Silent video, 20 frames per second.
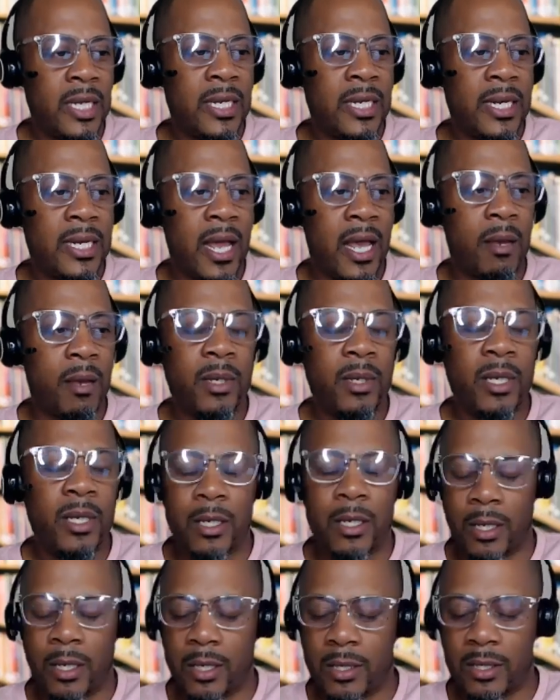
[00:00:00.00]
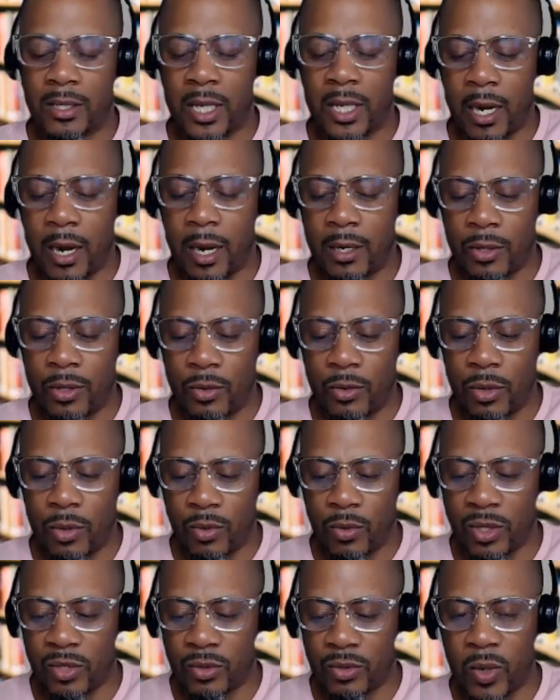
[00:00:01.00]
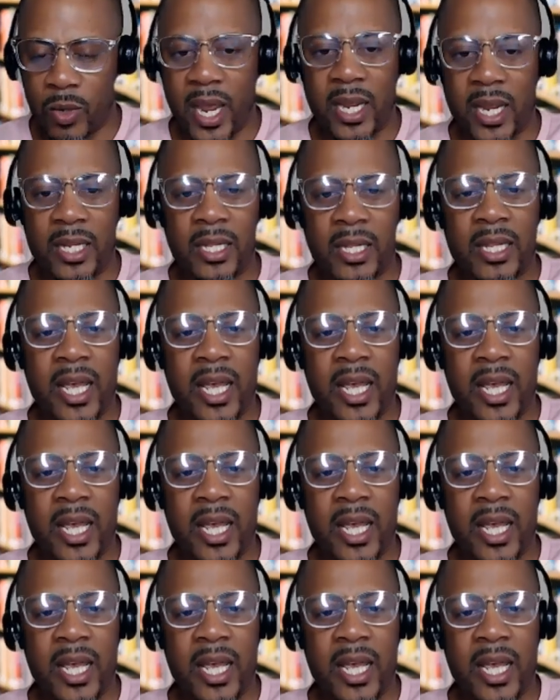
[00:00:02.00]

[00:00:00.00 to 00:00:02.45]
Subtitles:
not because they are doing what's right.